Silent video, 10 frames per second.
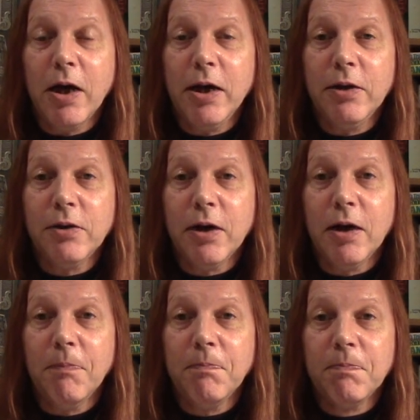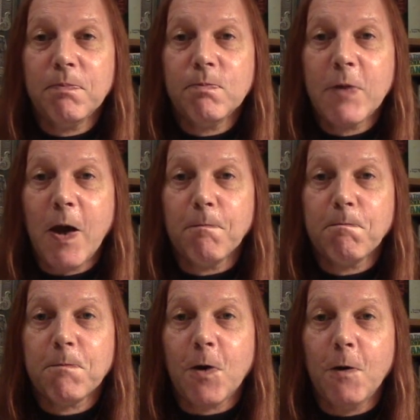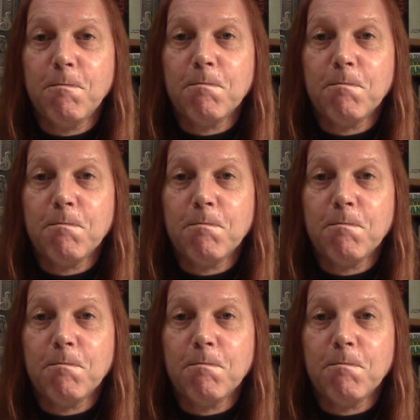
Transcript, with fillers: And um, yeah, so